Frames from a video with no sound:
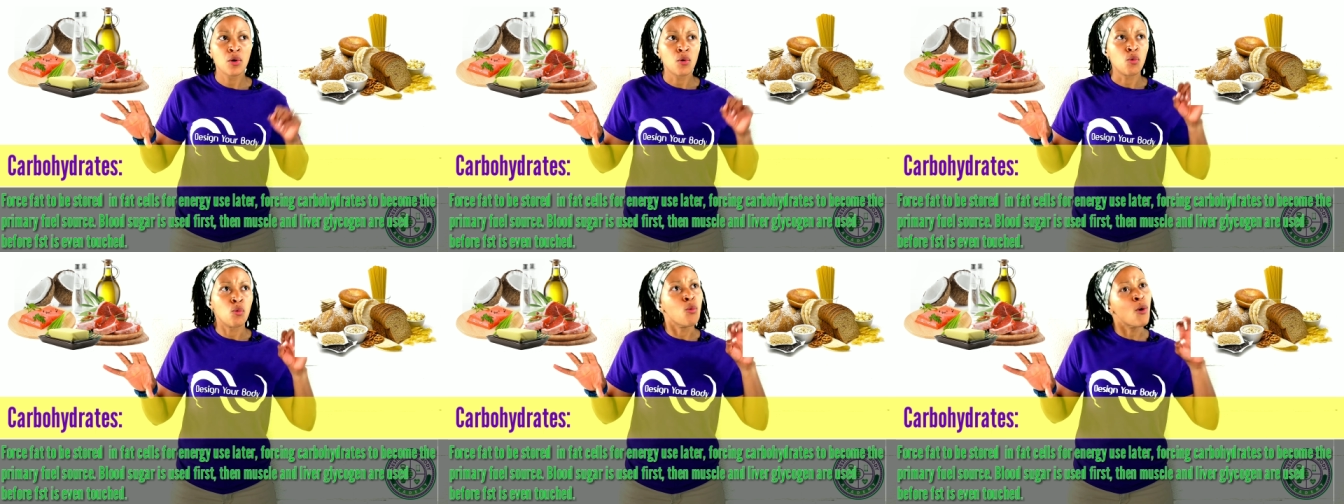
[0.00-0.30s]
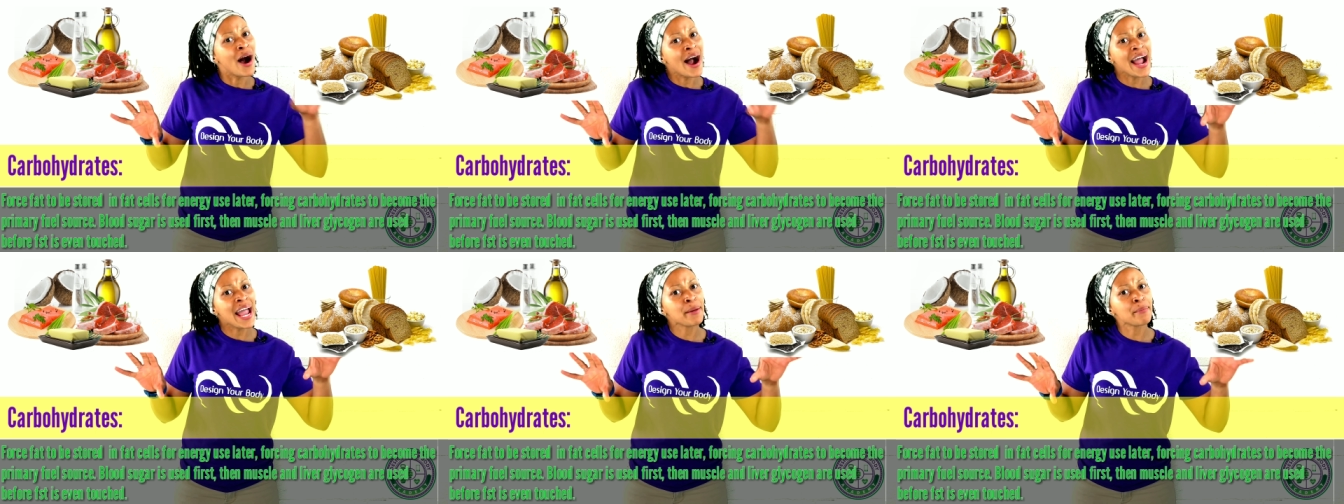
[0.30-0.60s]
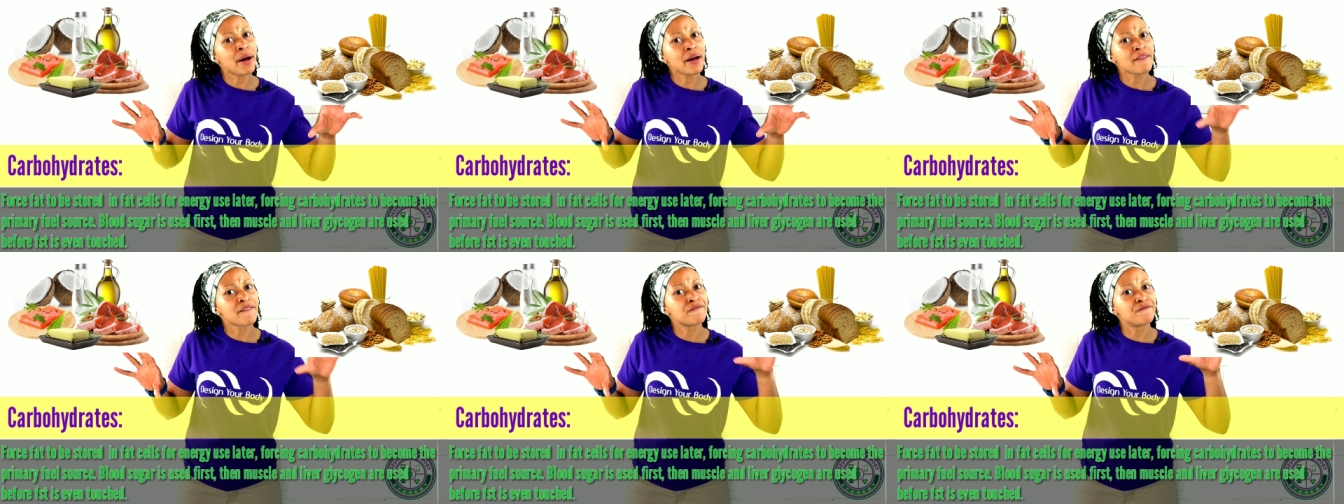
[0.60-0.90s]
why
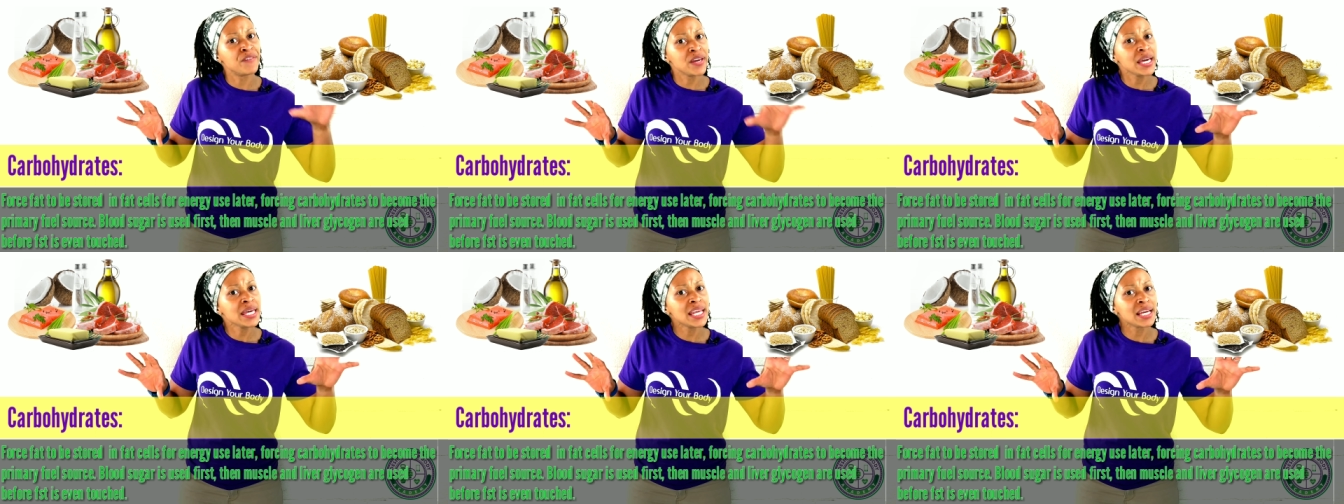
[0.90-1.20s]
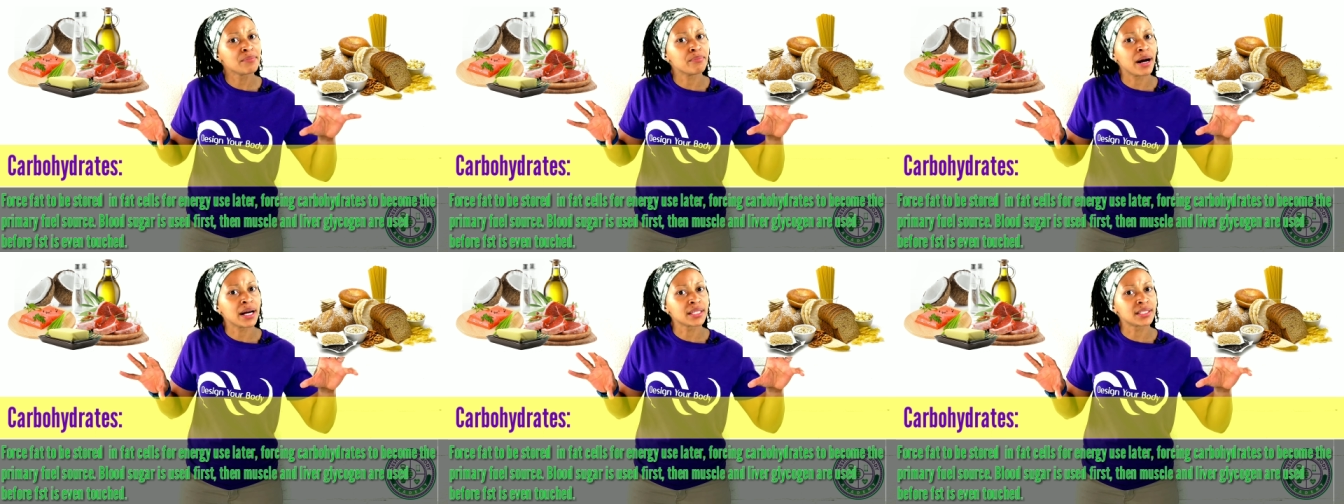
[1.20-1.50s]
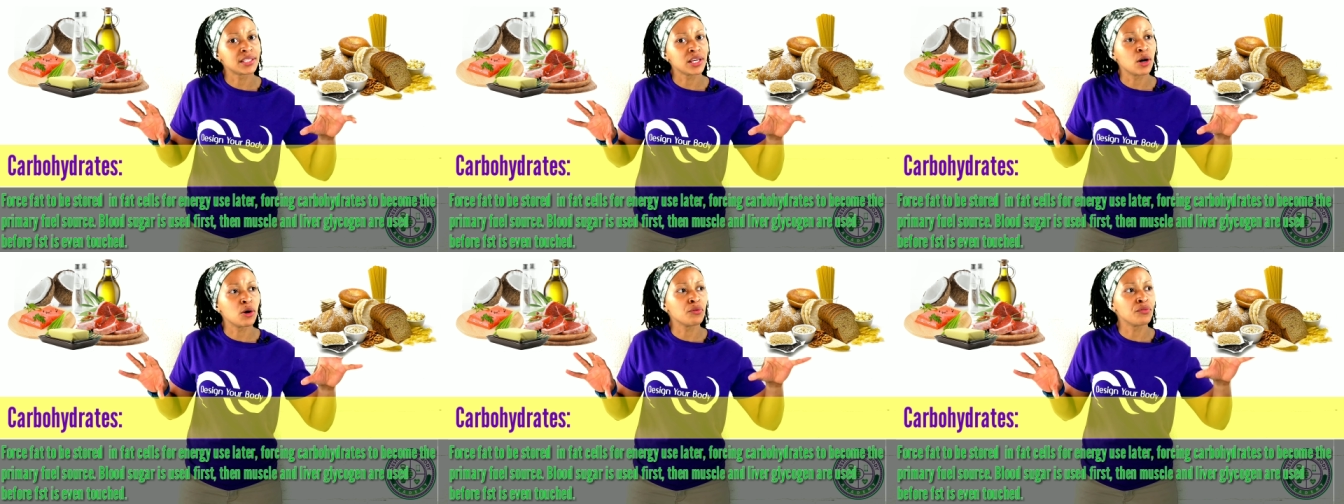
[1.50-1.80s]
am I feeding
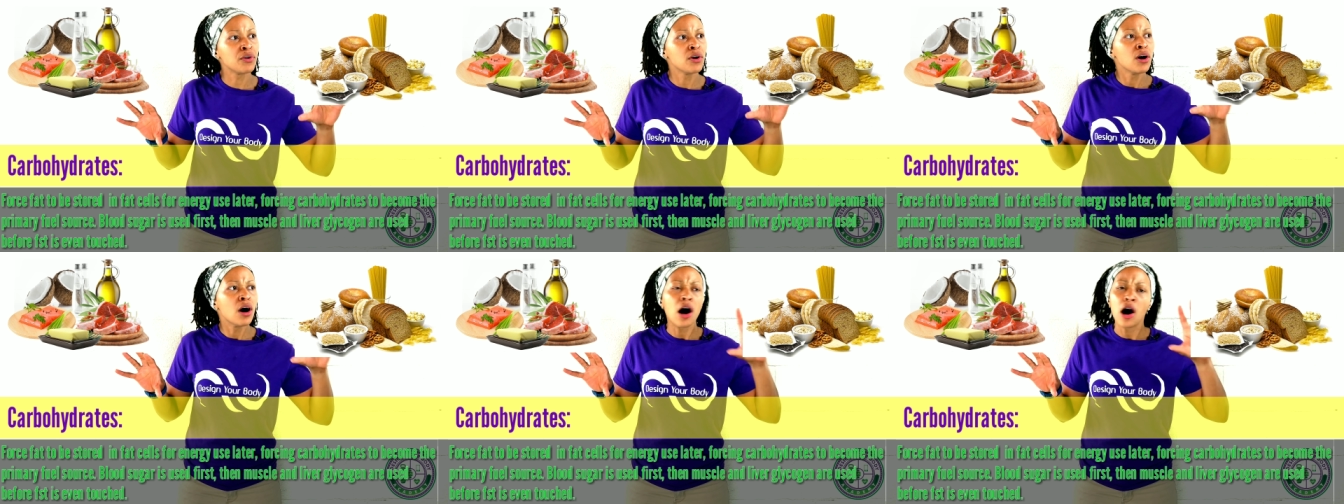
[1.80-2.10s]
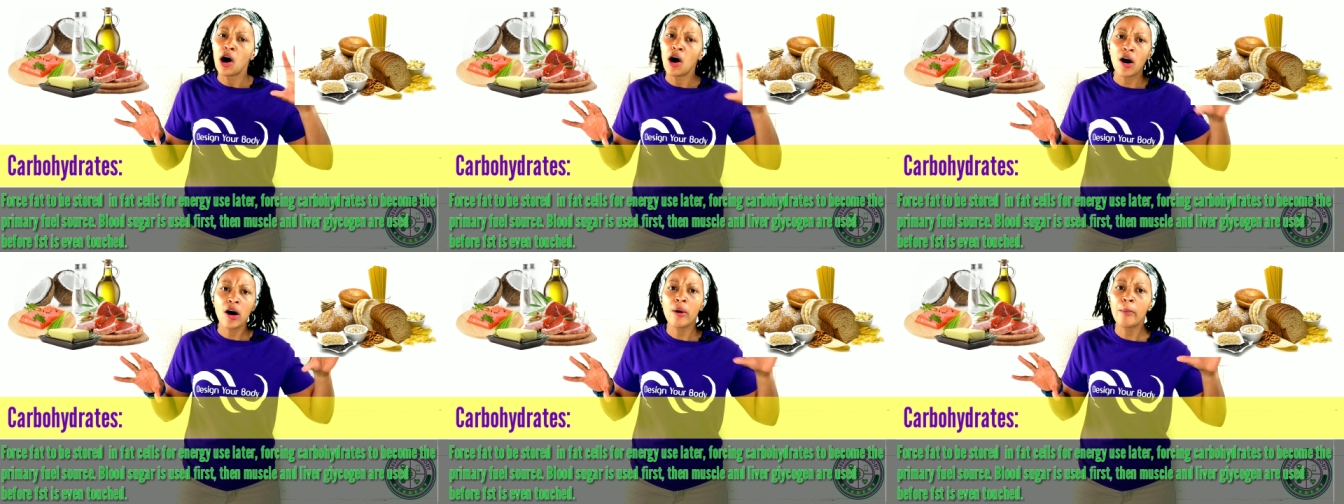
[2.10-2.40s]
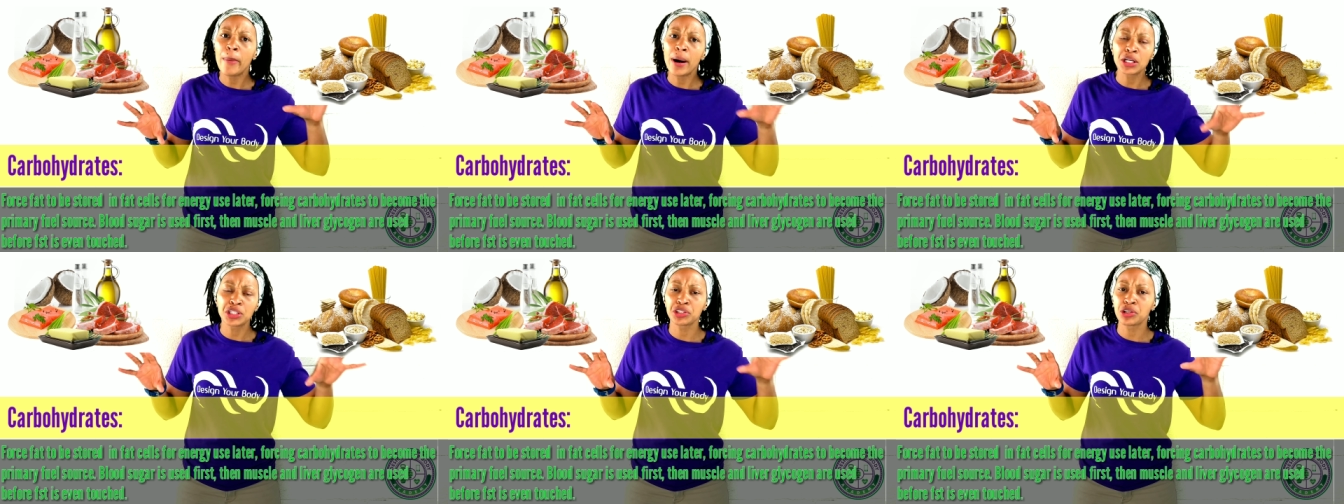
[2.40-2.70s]
myself a whole
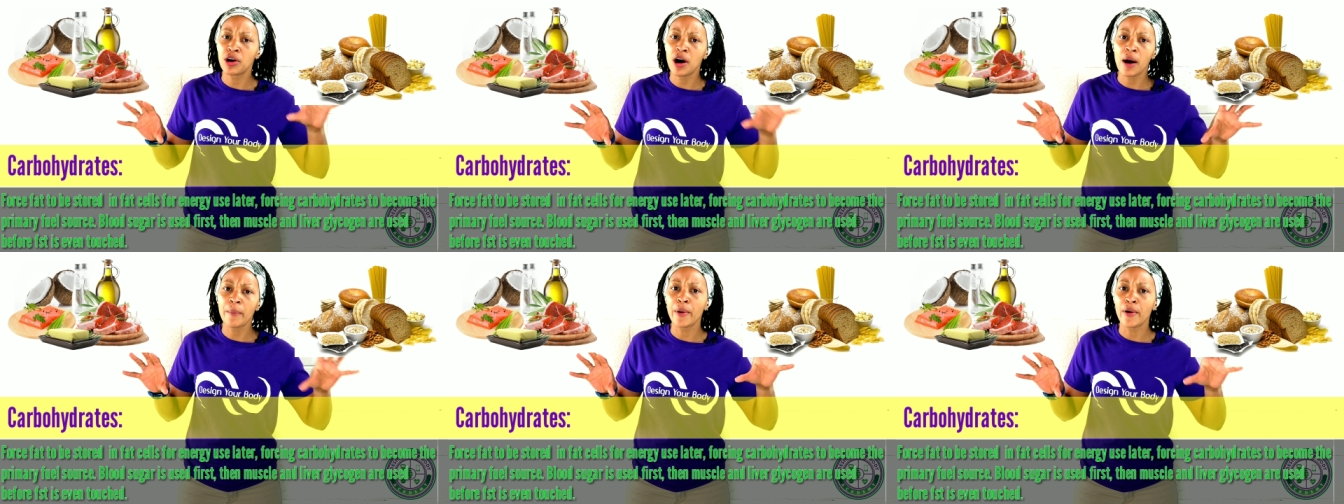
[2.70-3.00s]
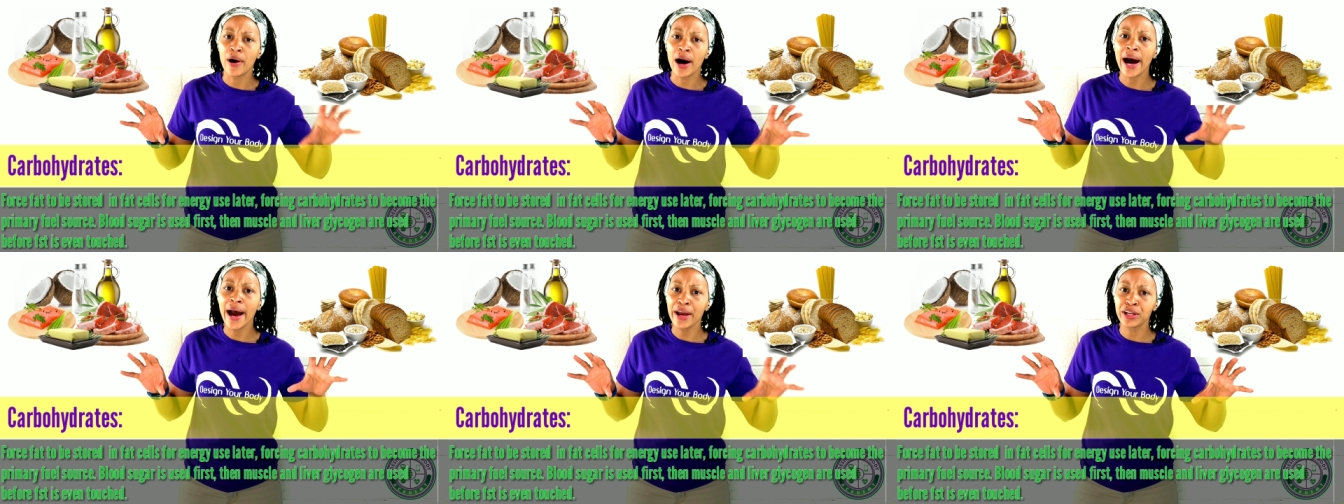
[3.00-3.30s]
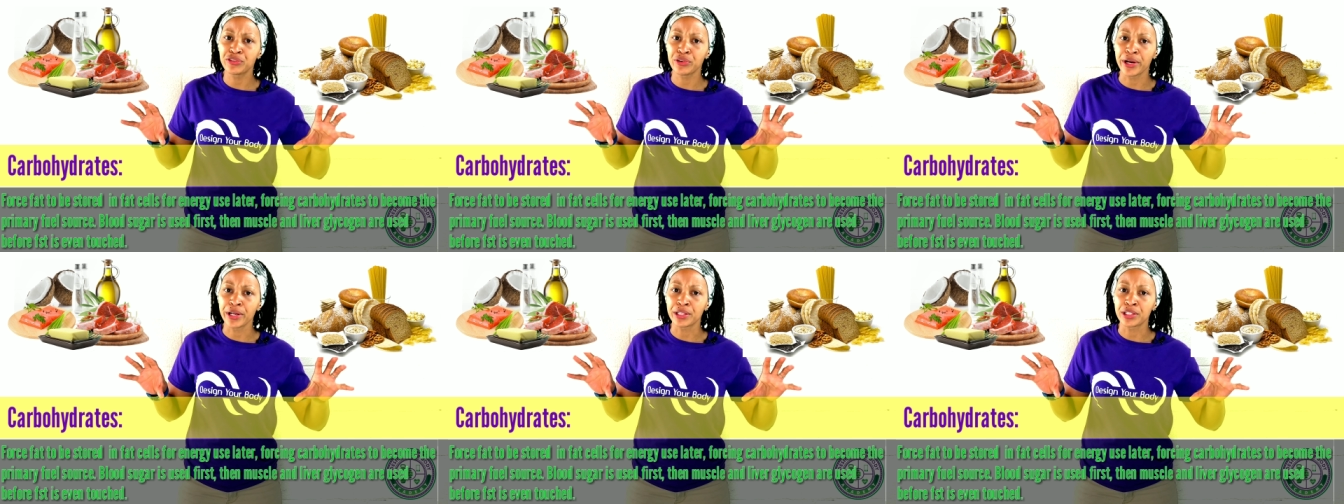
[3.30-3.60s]
bunch of
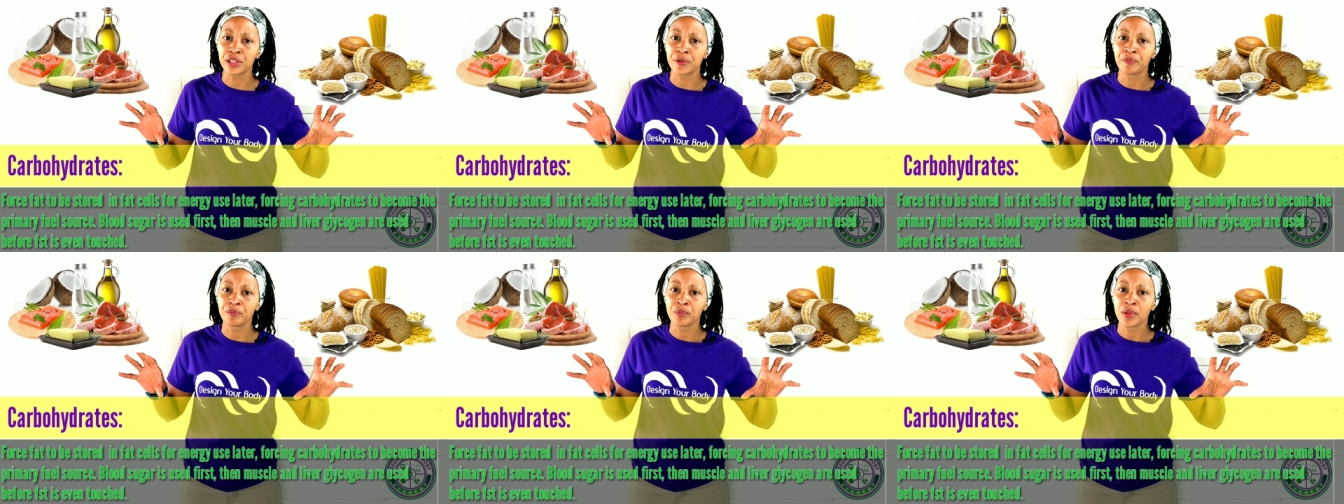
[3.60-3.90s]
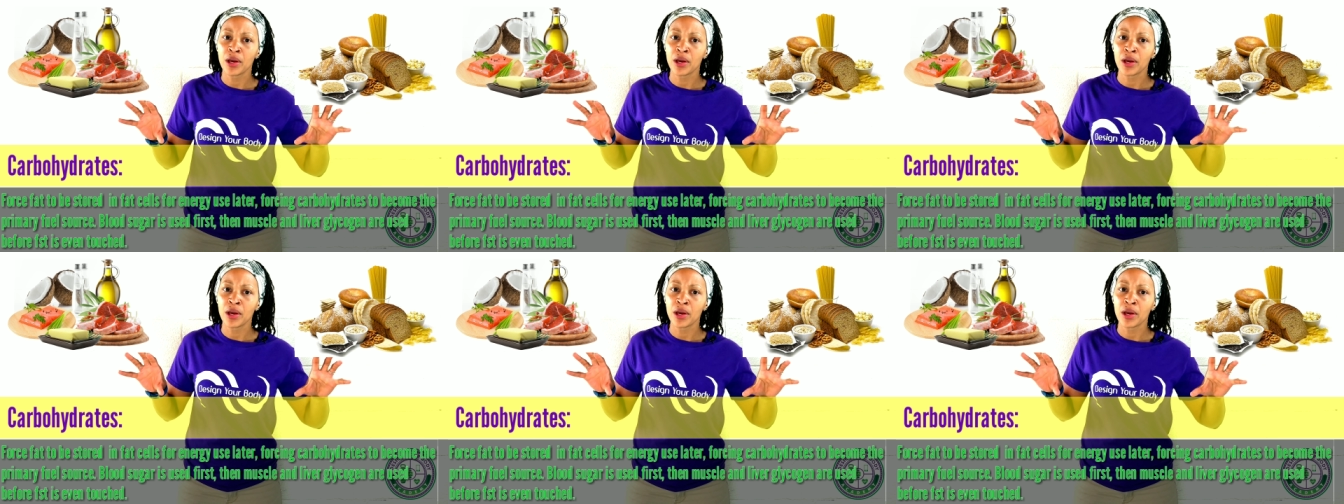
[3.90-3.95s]
carbohydrates?